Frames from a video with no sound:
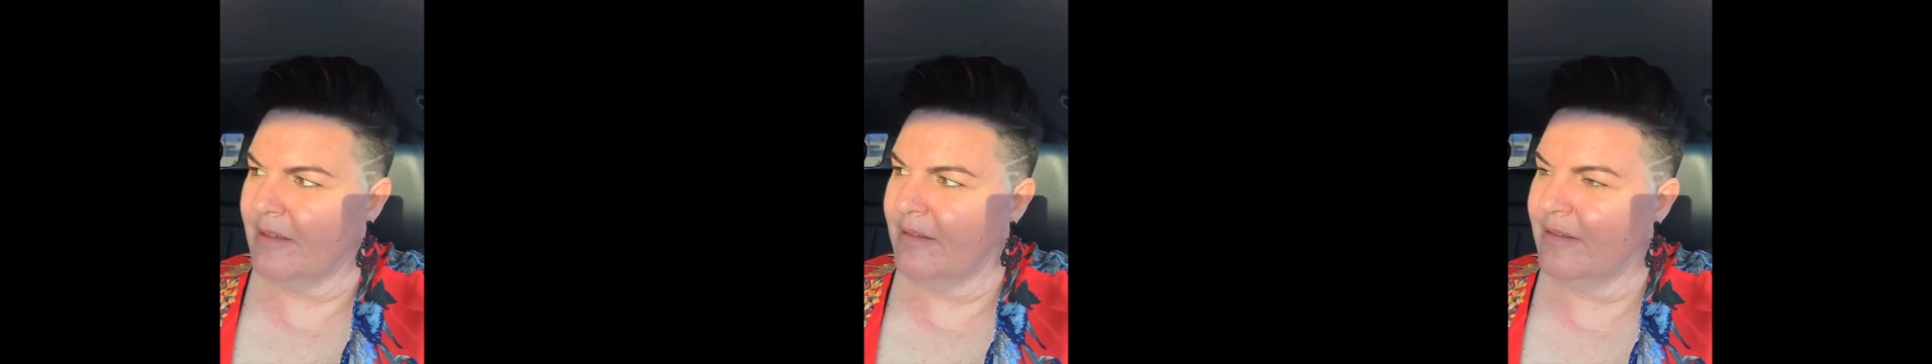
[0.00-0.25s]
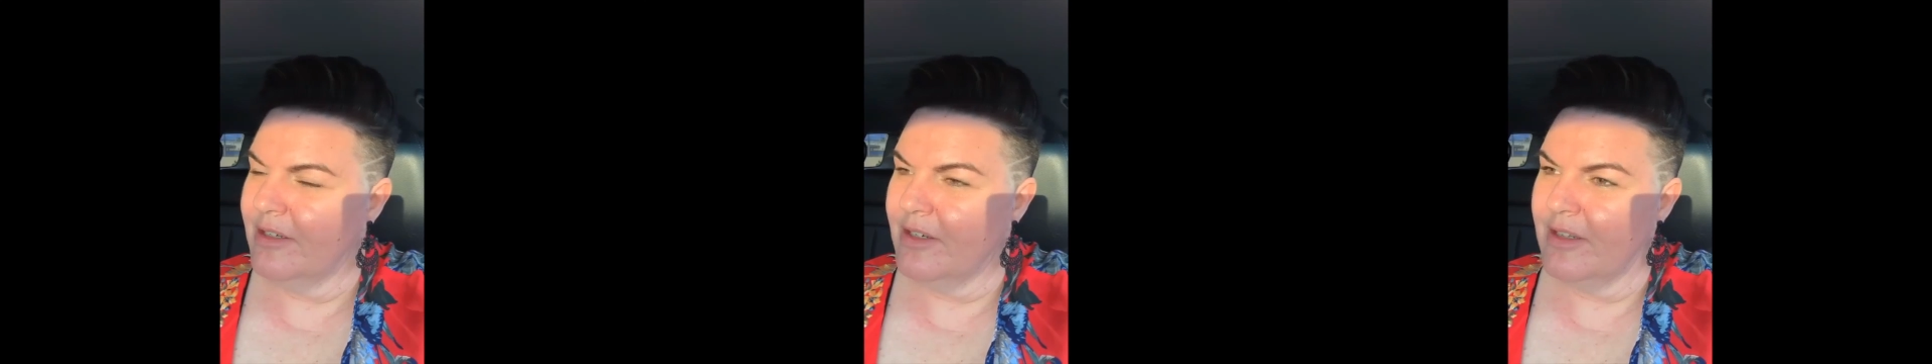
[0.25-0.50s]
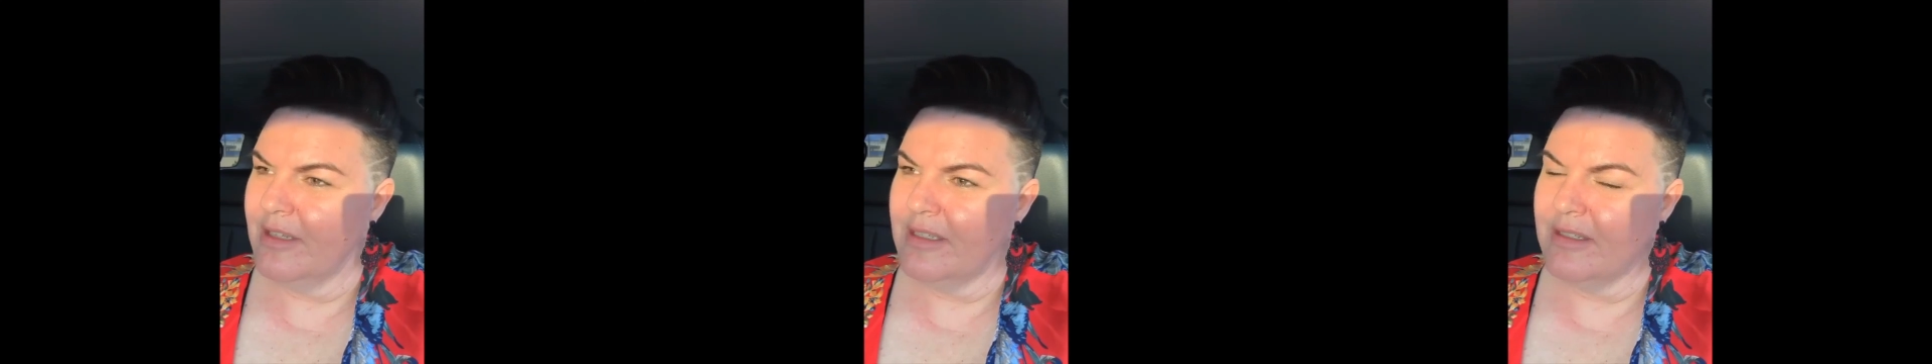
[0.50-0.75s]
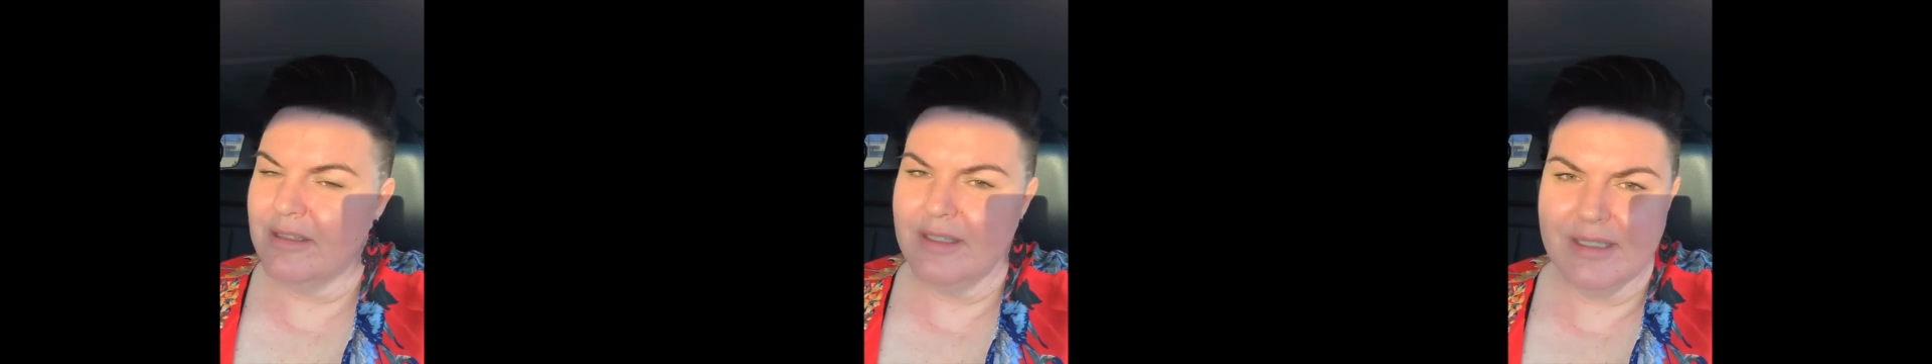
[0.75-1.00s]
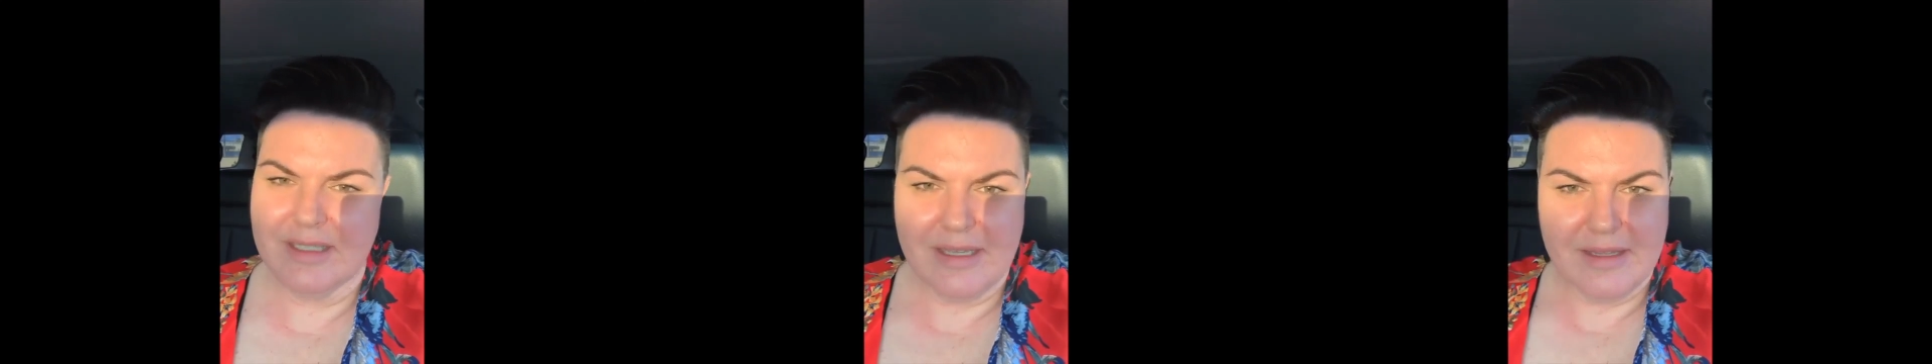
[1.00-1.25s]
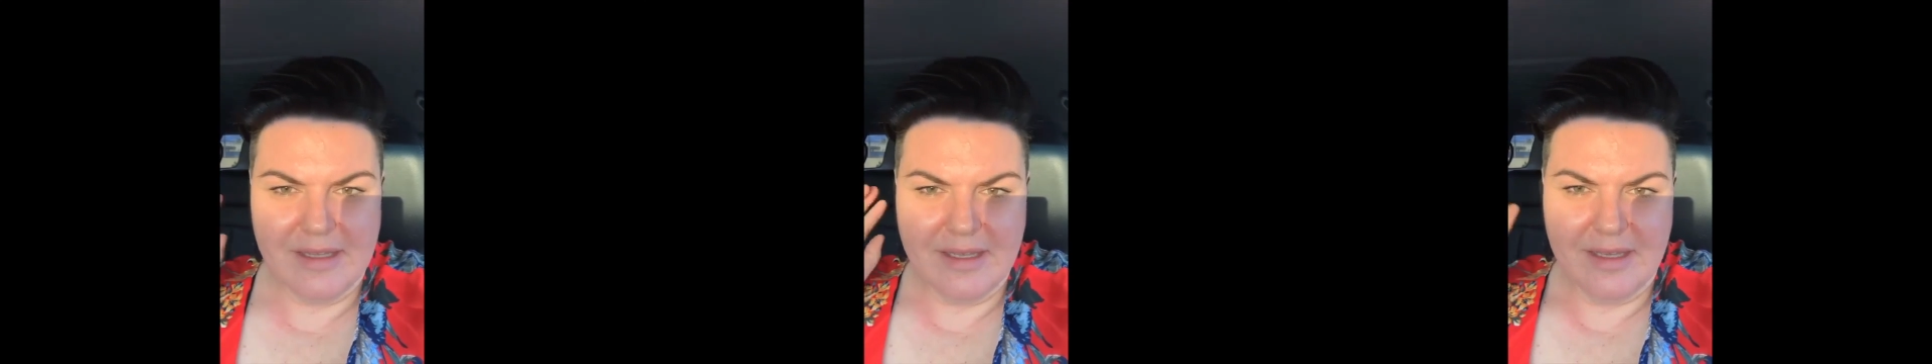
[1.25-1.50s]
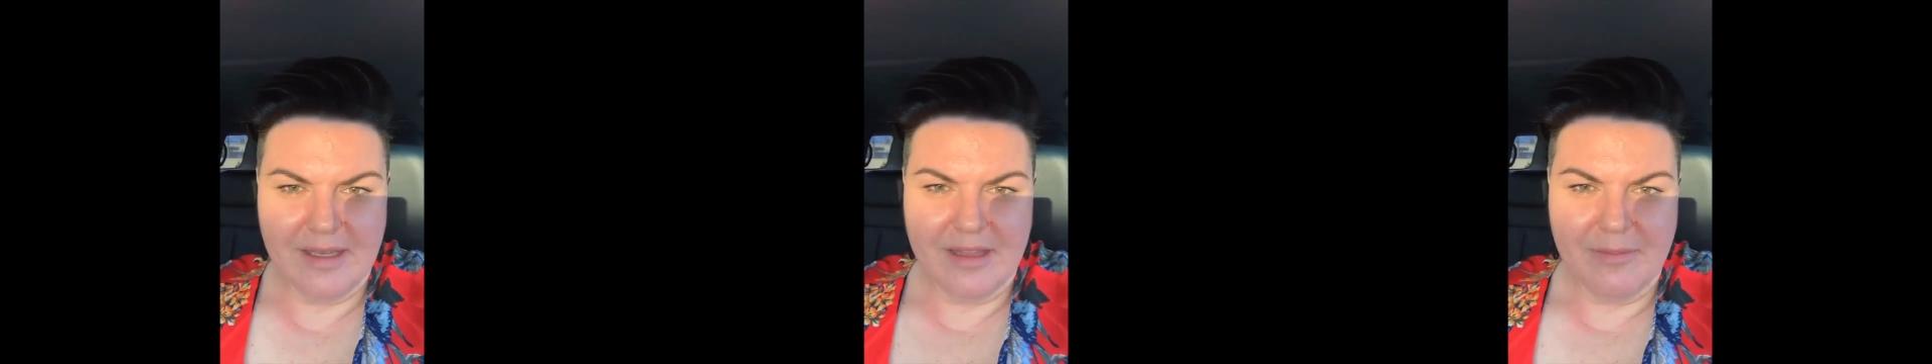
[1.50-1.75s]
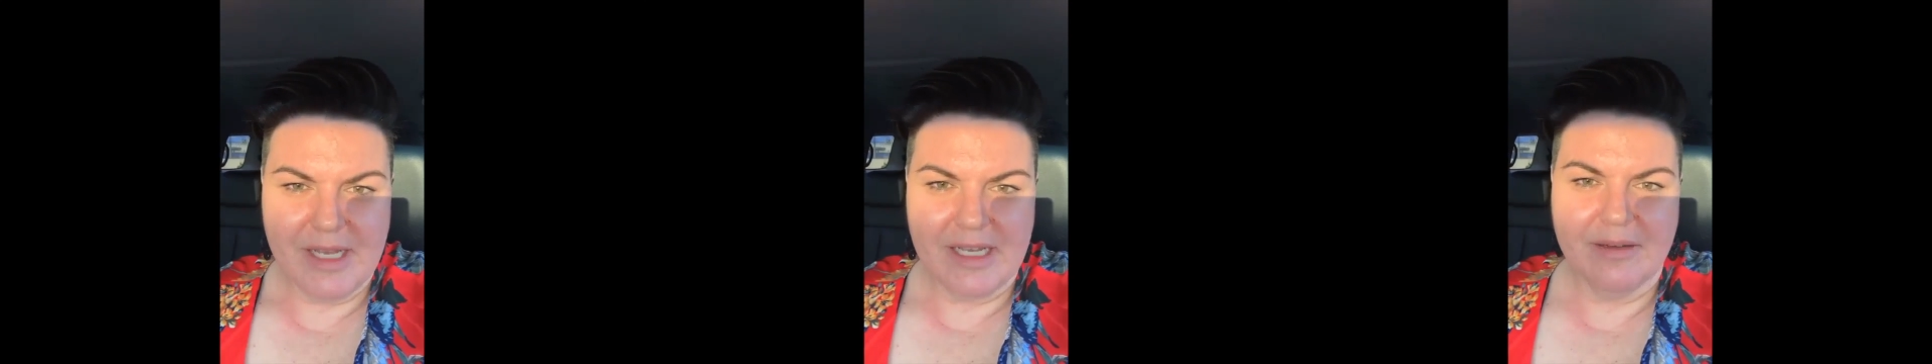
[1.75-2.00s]
there's that thinking in the
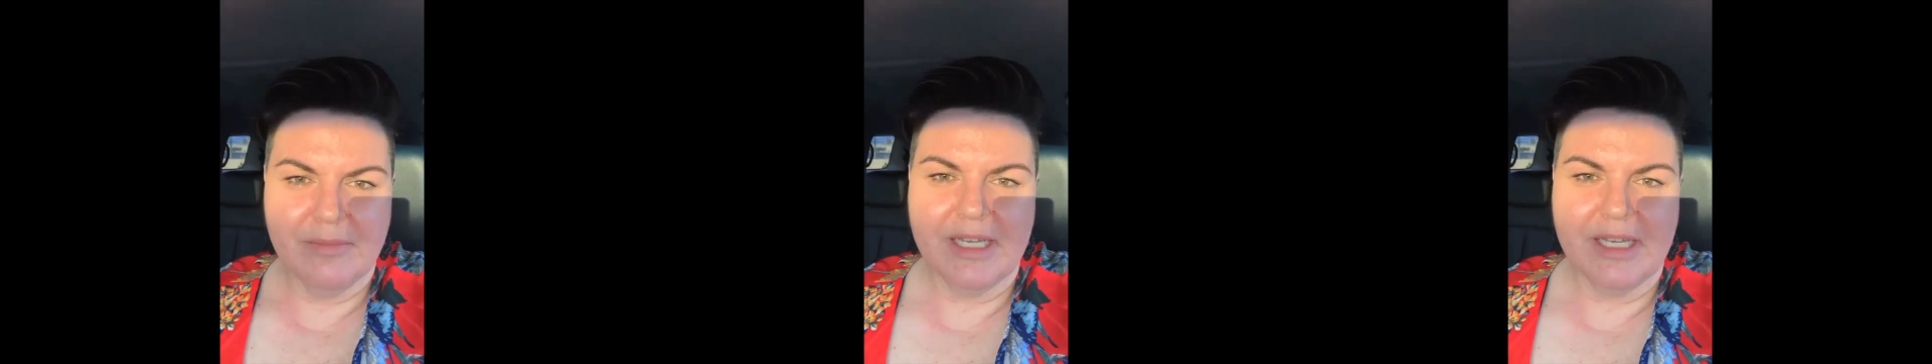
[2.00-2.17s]
back of my